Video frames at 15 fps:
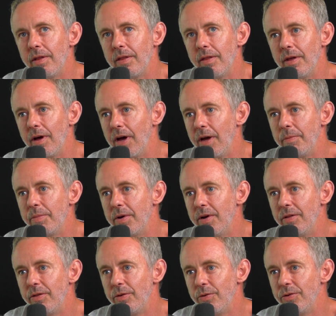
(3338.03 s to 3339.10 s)
hype and
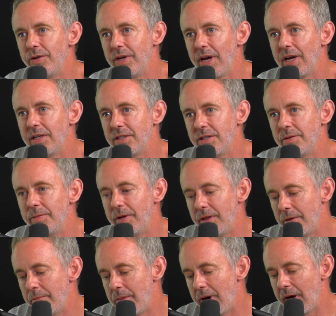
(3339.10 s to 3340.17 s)
enthusiasm
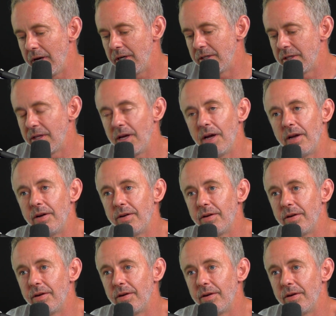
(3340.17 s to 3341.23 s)
and the bias
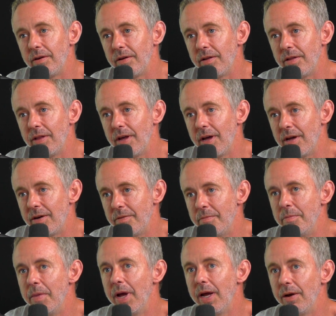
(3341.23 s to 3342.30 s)
that
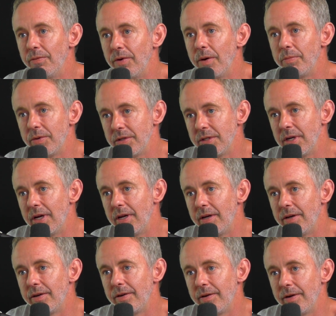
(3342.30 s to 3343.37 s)
may
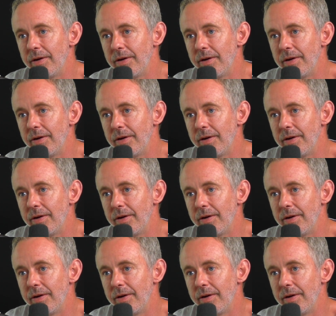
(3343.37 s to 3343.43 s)
represent.